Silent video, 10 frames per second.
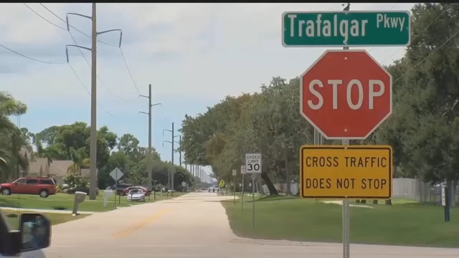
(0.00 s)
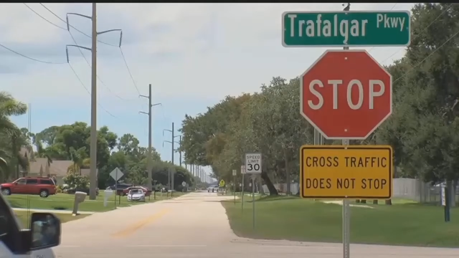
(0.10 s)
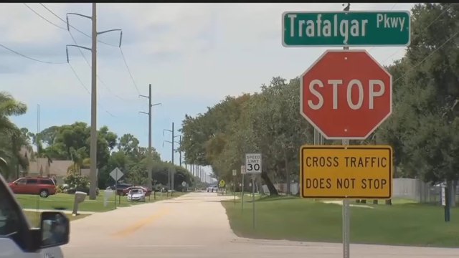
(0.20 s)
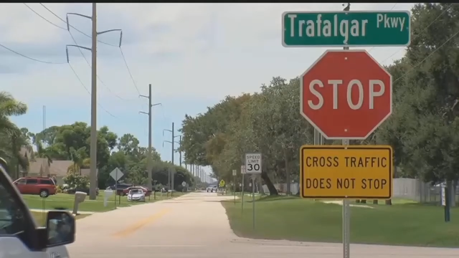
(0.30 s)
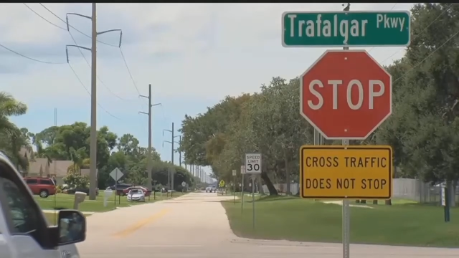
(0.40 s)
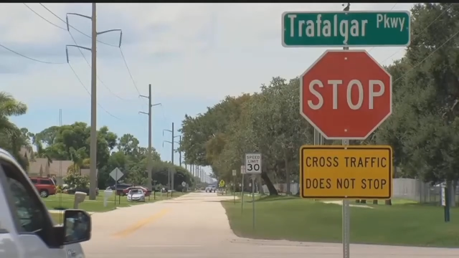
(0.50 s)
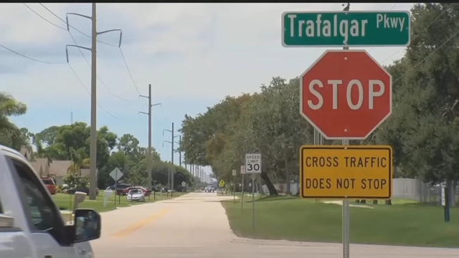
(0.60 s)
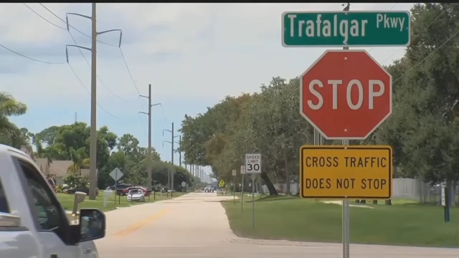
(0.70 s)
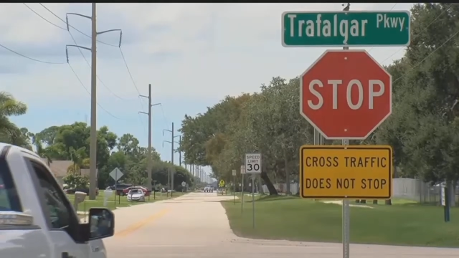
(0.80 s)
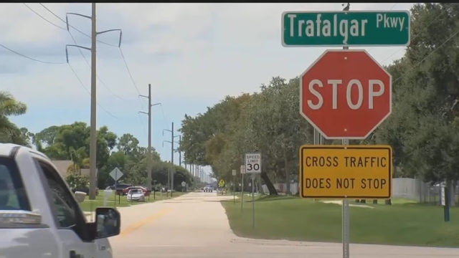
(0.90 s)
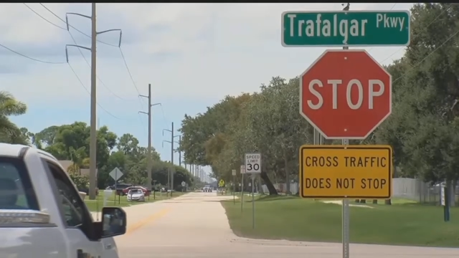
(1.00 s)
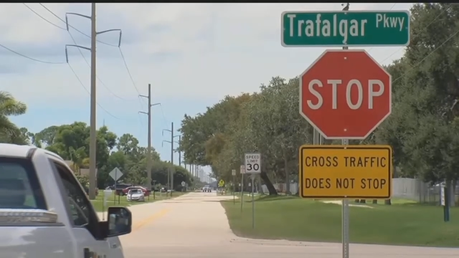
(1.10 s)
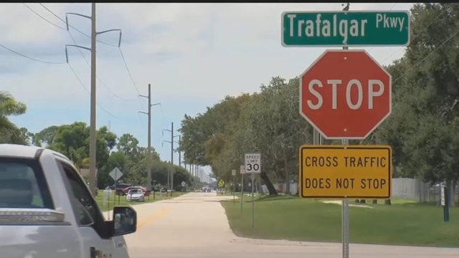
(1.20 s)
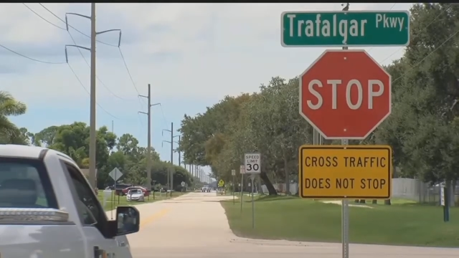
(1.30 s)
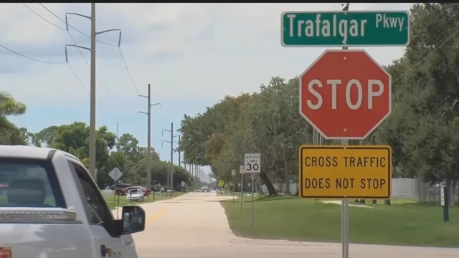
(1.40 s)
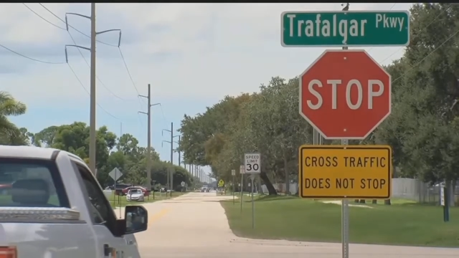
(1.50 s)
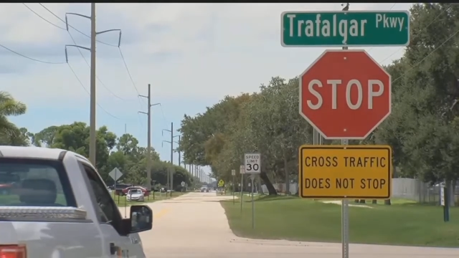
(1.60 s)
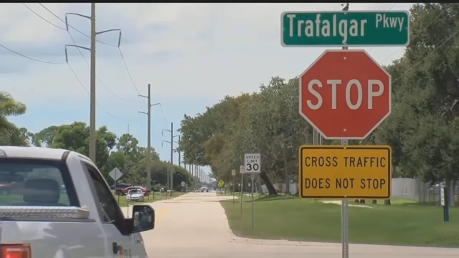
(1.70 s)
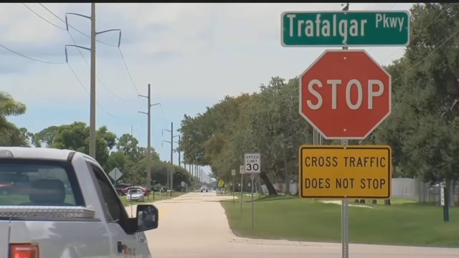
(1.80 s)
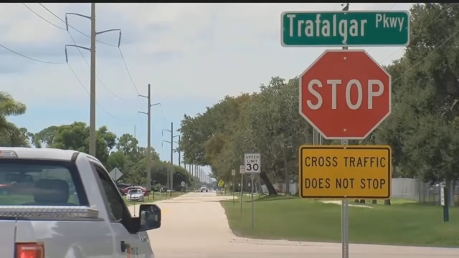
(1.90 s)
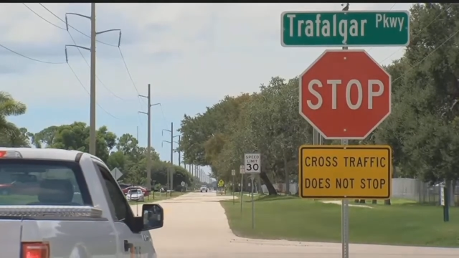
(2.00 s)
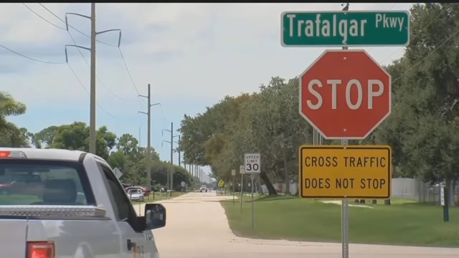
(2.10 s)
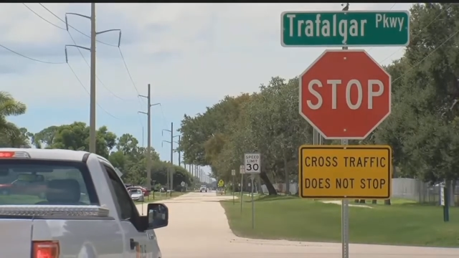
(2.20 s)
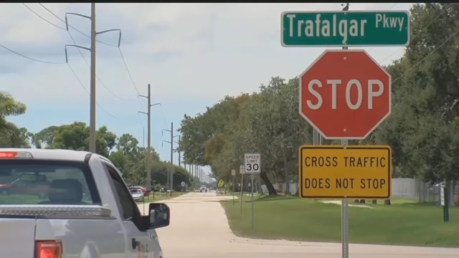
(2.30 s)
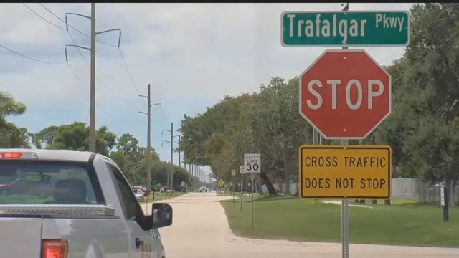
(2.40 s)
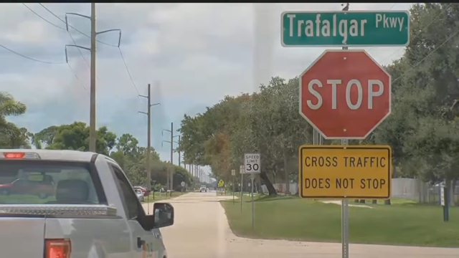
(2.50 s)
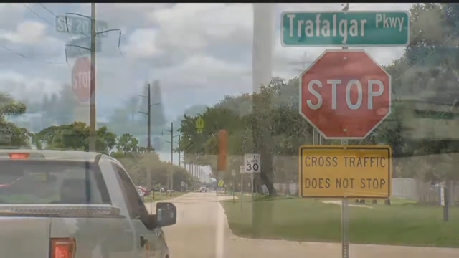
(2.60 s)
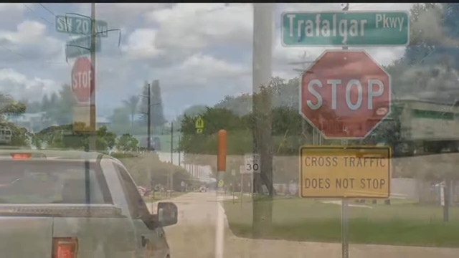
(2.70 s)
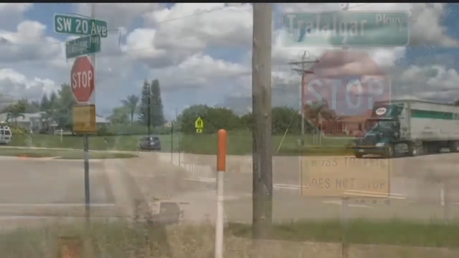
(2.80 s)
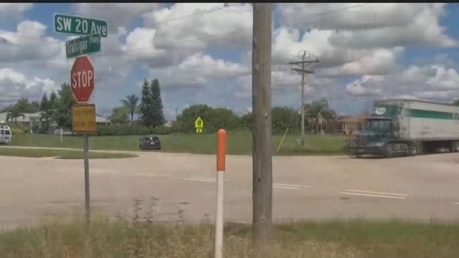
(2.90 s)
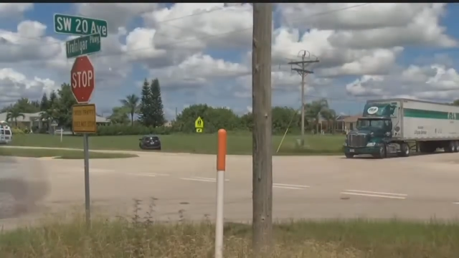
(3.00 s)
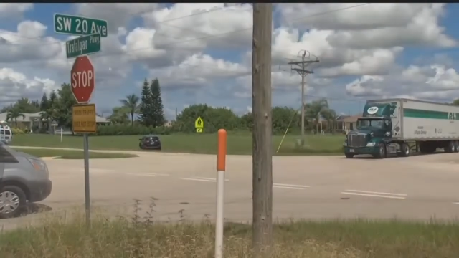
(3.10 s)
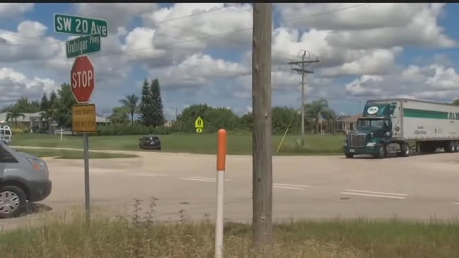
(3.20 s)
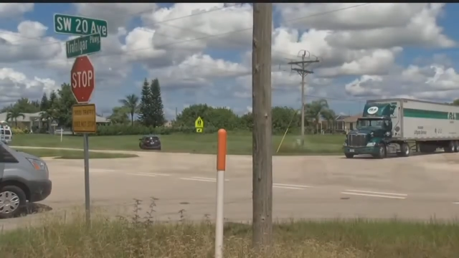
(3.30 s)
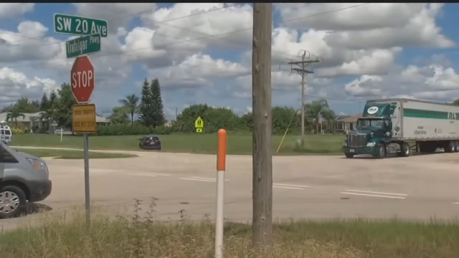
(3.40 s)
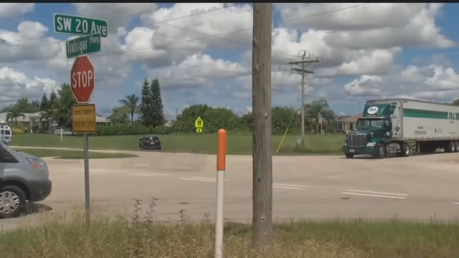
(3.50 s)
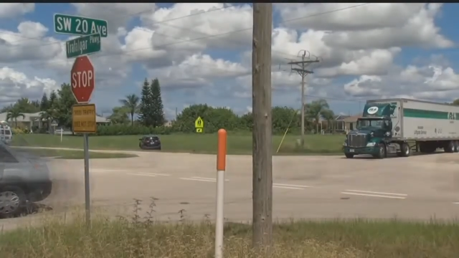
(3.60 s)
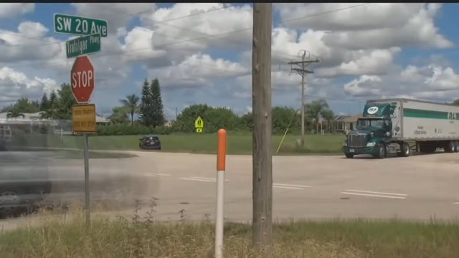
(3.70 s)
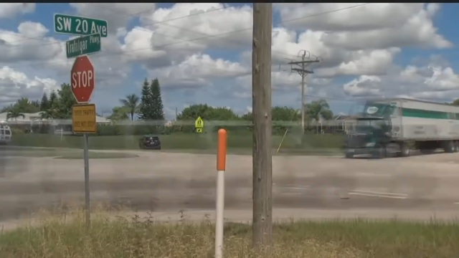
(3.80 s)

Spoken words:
Nobody's mouth can be seen.